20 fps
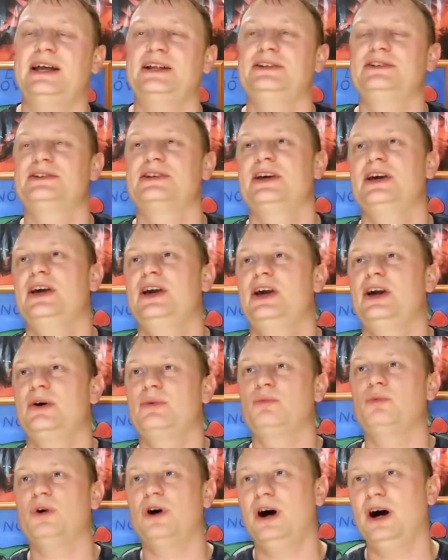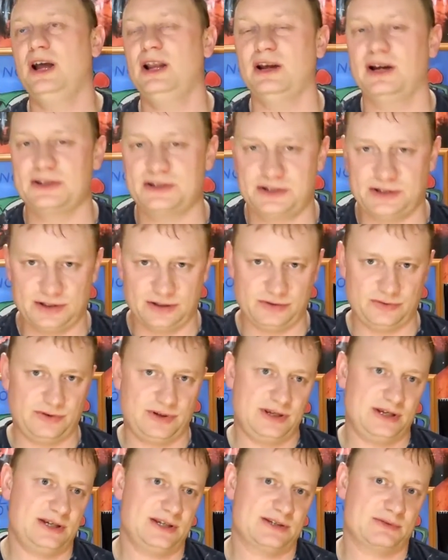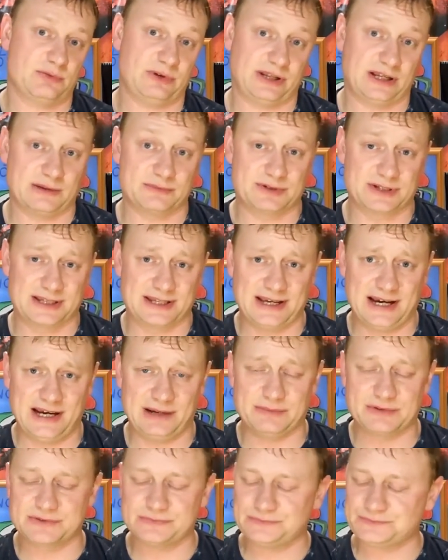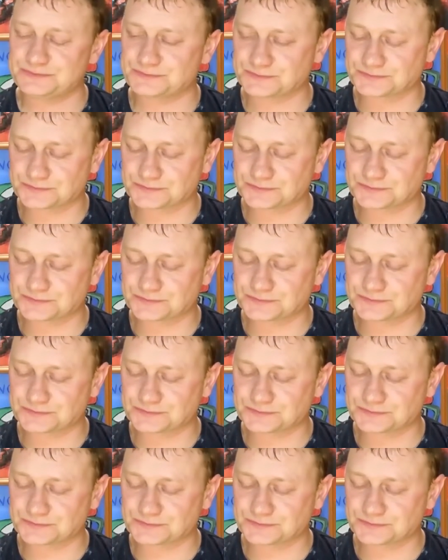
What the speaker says: And what I like to do is, when it comes to games,